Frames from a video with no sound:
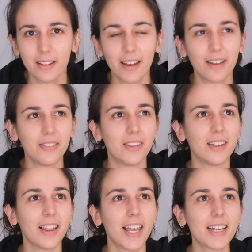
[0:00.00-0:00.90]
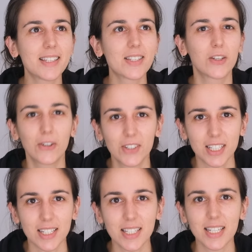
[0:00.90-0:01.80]
and less
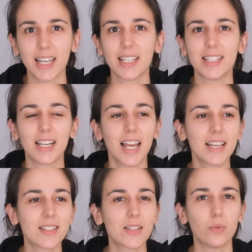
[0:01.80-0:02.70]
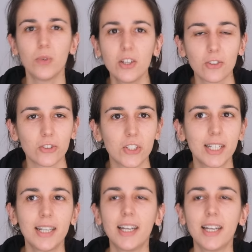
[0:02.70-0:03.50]
curious and less weird.